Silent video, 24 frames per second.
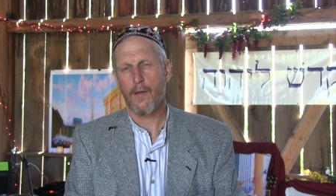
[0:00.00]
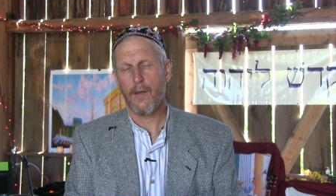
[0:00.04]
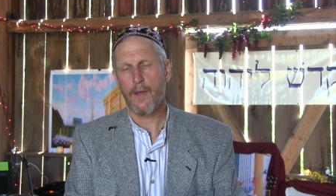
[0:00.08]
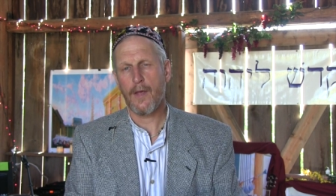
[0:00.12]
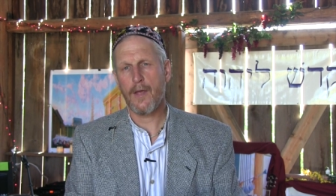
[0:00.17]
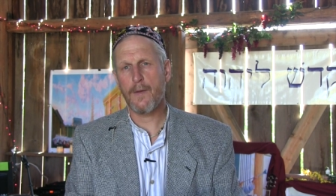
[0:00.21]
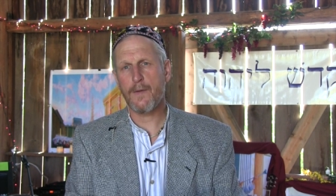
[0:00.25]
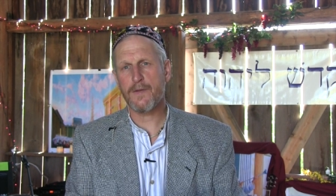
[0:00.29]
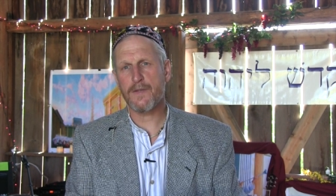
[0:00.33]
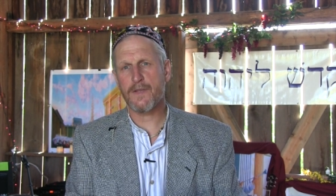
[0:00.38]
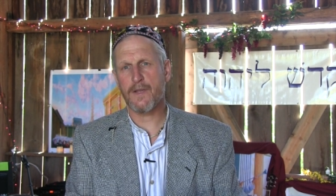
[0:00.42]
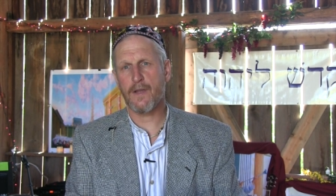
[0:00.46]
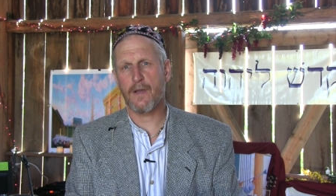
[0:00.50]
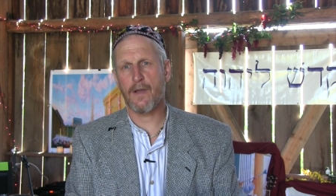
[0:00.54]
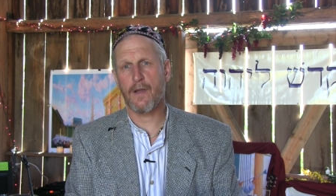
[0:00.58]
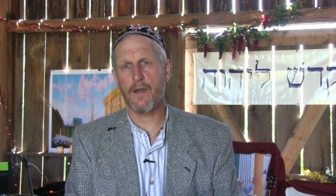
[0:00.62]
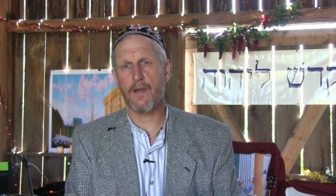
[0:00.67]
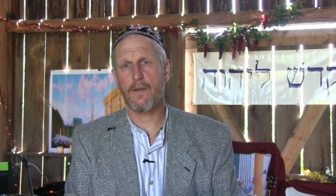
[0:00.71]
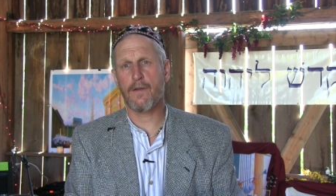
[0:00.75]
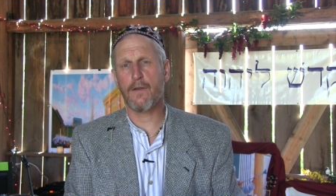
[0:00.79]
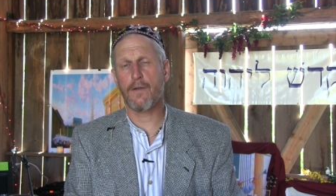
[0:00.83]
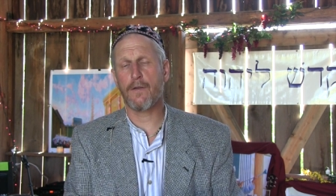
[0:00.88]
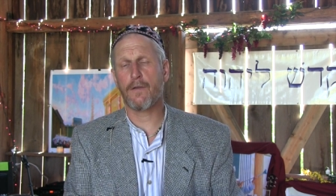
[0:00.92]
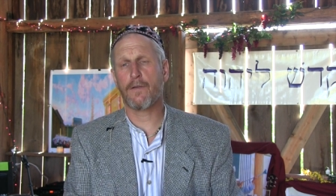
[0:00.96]
He was in an
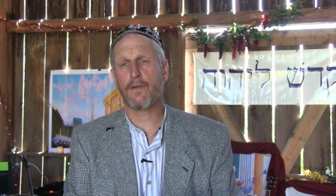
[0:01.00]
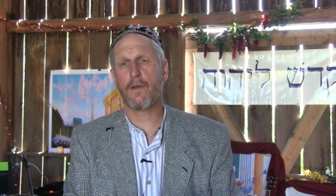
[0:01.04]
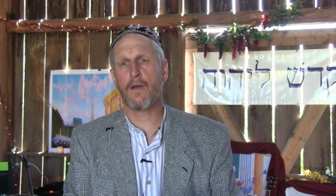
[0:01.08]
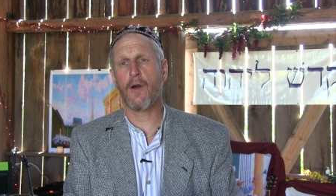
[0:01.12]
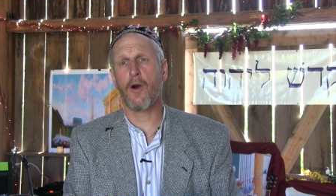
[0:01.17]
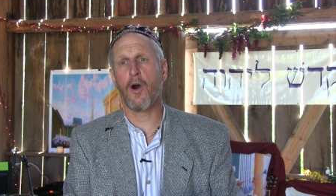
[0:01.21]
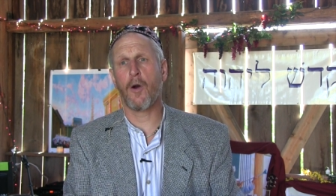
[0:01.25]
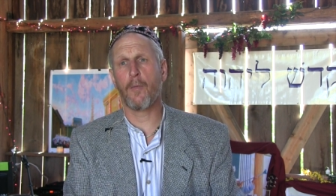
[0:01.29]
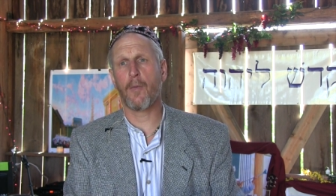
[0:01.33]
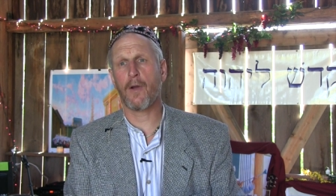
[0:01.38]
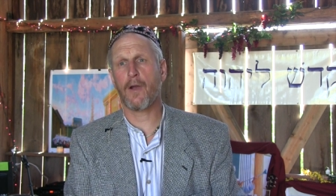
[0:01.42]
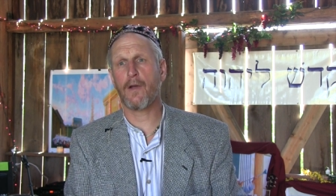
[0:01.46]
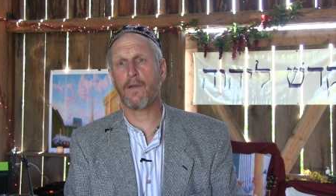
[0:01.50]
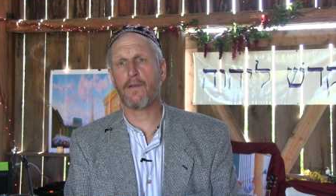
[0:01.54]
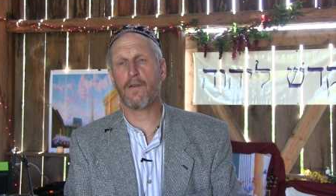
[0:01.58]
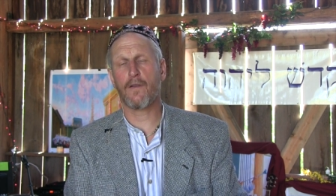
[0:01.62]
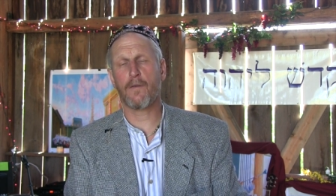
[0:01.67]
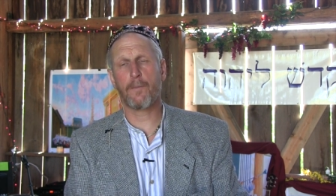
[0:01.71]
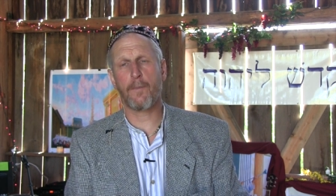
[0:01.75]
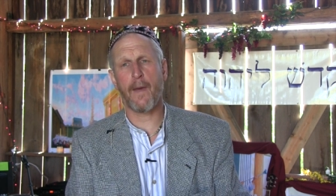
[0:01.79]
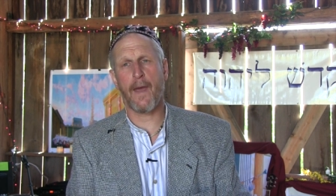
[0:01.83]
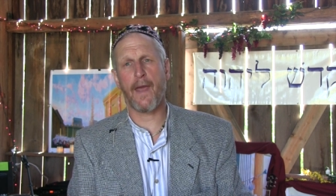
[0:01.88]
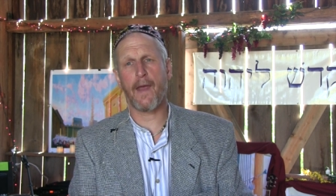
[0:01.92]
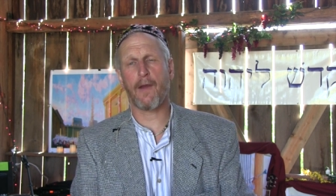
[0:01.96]
induced coma because
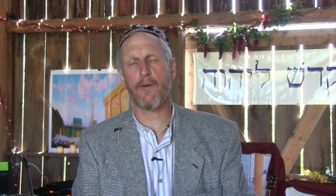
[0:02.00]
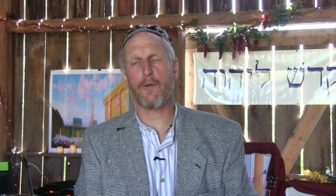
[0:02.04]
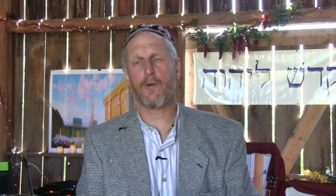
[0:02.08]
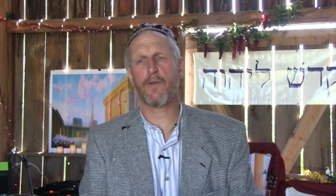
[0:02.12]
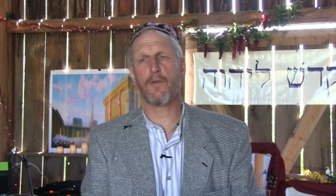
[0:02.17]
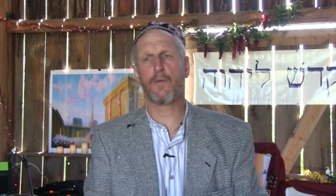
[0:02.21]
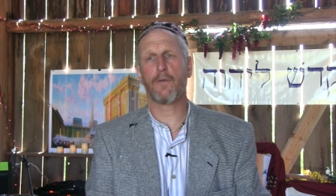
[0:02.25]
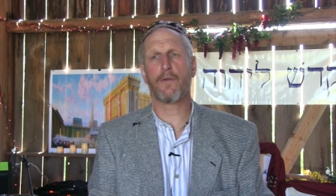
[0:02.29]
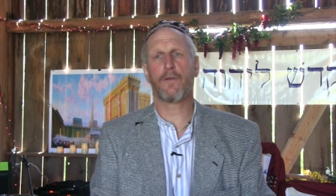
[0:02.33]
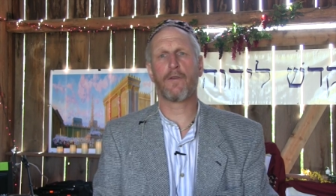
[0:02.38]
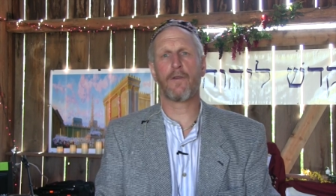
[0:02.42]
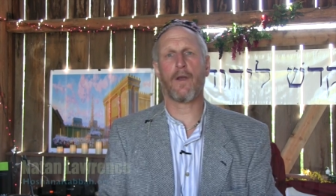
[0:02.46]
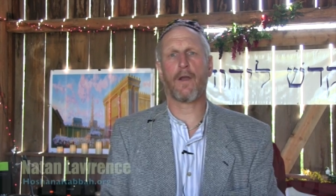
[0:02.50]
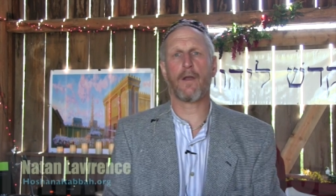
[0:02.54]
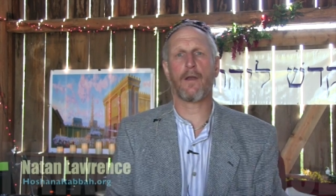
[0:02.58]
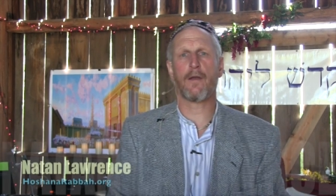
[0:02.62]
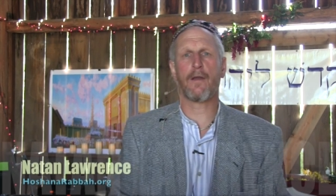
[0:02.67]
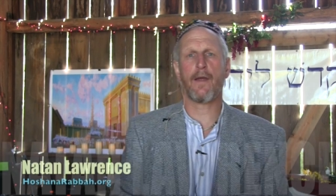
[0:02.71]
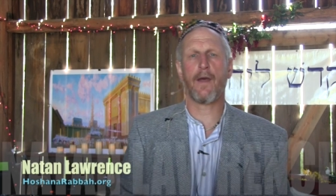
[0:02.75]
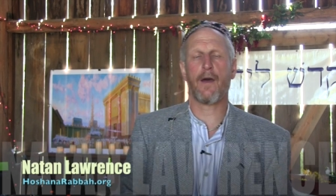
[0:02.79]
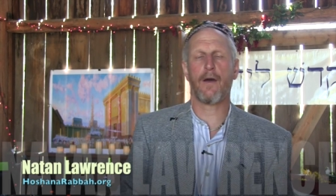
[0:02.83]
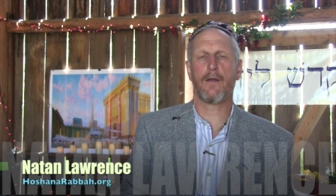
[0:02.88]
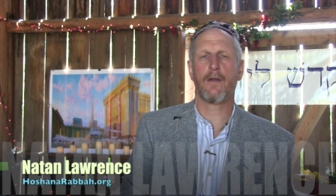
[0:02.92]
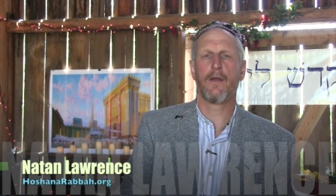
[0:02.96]
his pancreas was
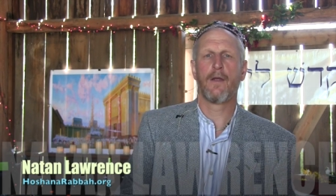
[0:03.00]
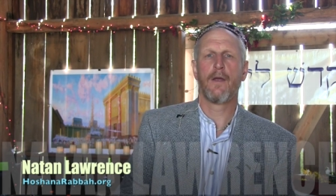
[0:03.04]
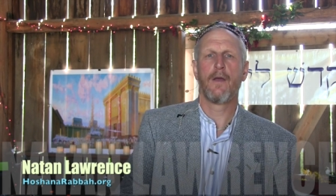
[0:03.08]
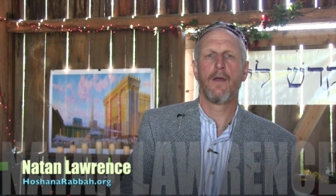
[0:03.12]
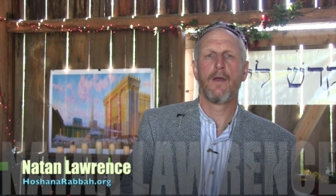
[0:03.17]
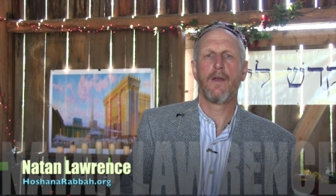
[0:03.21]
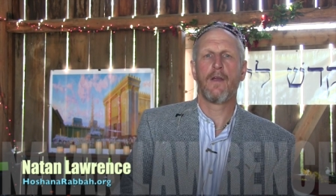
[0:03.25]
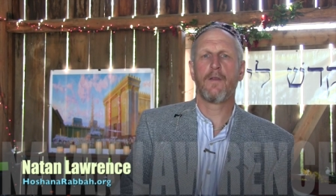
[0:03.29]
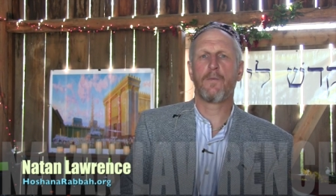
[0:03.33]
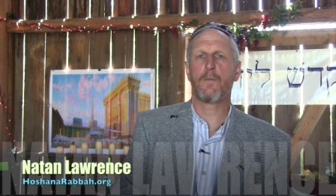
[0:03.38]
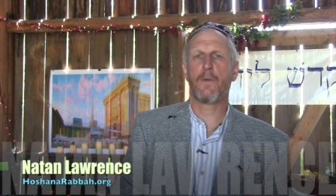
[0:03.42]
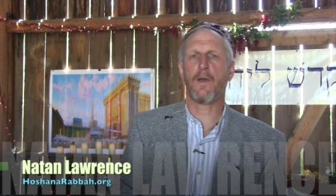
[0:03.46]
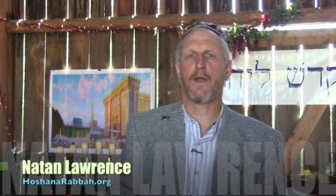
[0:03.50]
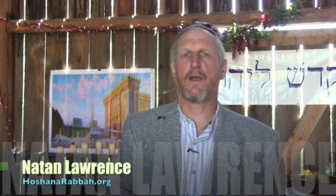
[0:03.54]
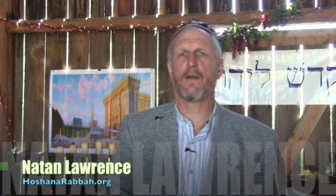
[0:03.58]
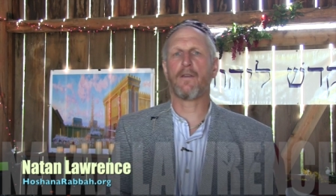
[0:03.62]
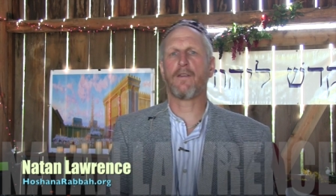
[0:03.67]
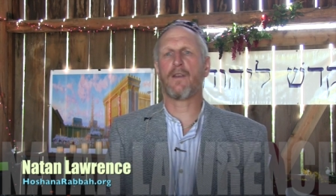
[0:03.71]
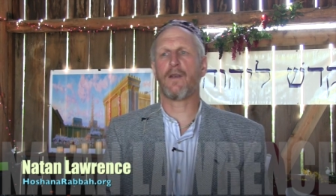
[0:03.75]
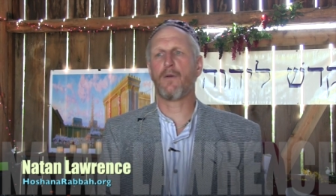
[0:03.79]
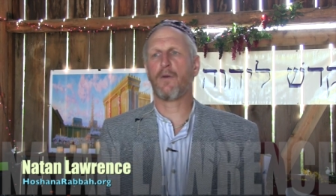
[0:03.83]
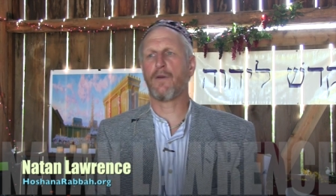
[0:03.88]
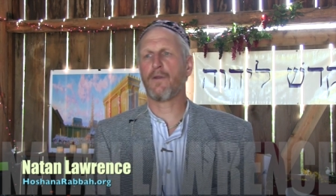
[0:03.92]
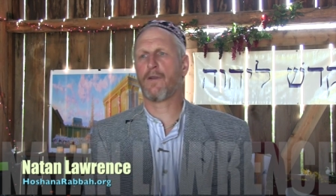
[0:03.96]
shutting down. It's
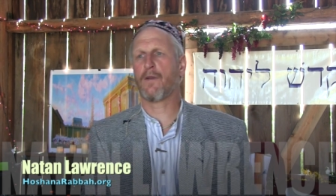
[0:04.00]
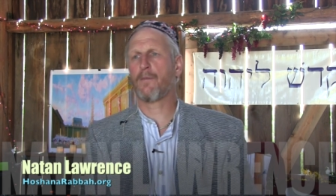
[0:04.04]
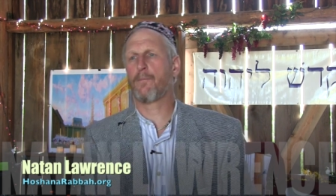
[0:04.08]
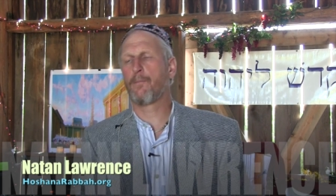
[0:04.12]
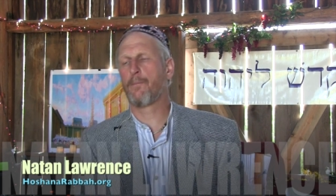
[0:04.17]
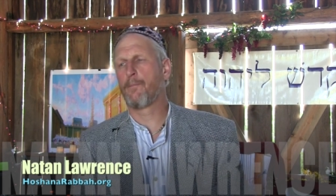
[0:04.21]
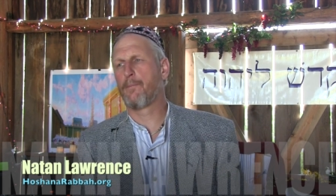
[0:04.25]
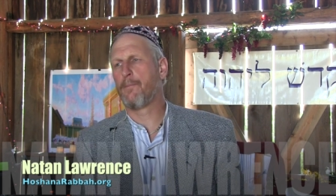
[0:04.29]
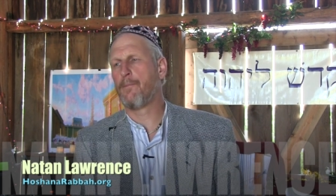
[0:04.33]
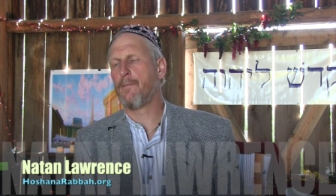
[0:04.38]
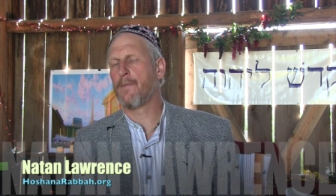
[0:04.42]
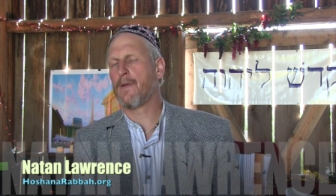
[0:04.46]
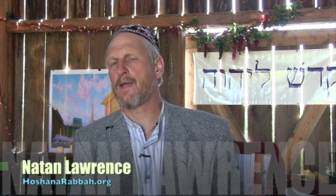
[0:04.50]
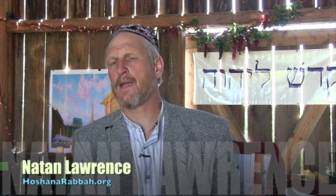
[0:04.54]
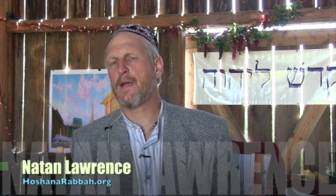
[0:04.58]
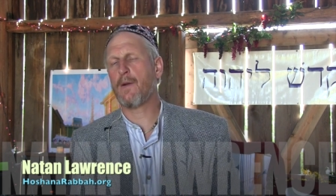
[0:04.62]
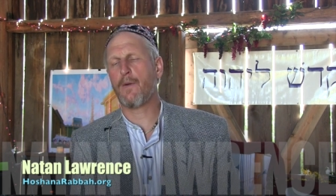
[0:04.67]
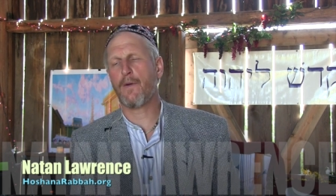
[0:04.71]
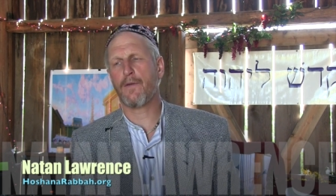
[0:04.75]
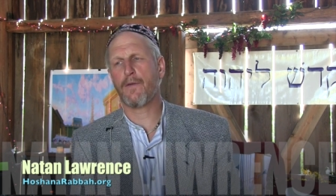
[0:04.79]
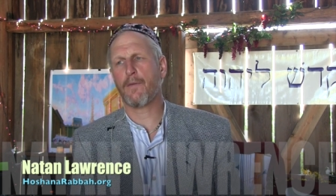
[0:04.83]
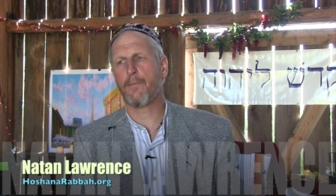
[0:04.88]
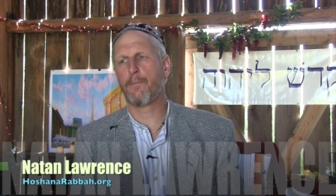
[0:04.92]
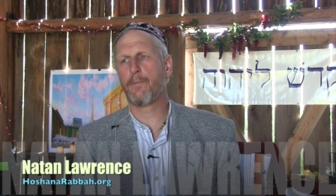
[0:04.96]
because he was a he
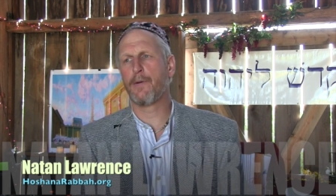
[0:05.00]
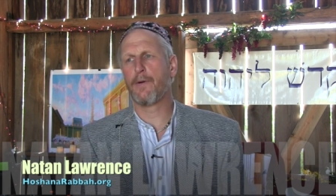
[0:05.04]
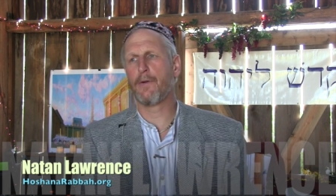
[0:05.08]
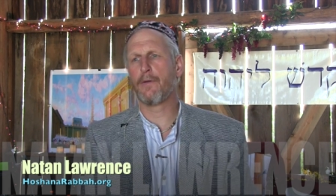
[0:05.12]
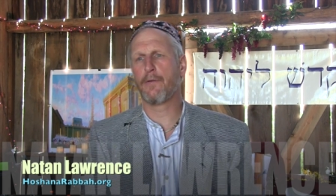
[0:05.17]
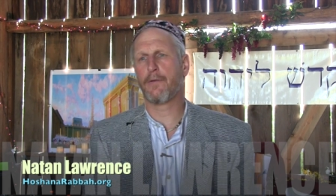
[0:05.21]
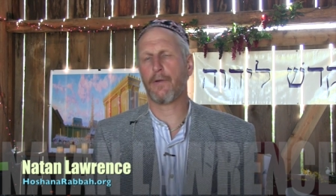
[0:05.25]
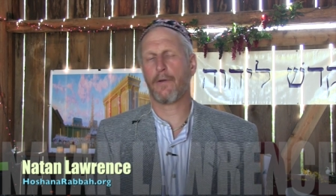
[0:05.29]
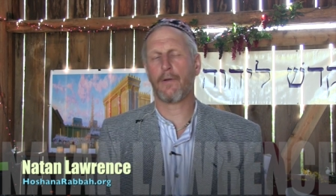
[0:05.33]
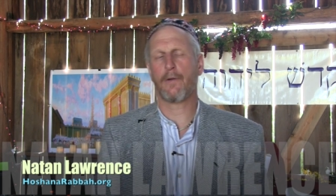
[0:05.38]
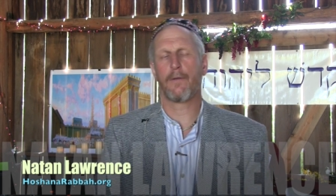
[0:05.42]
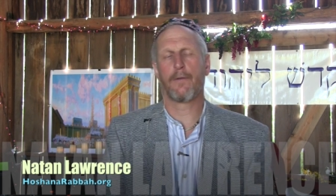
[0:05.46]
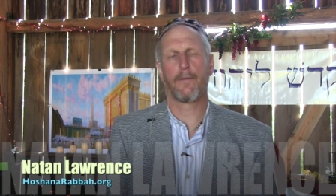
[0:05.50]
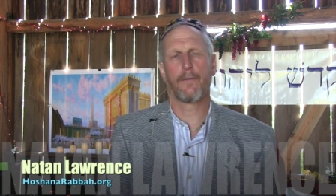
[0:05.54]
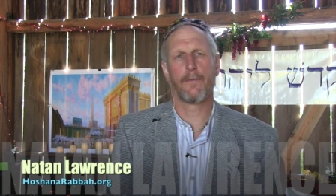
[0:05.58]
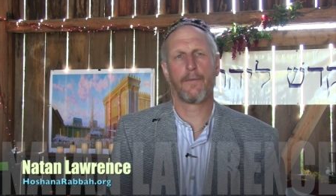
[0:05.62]
was a boozer.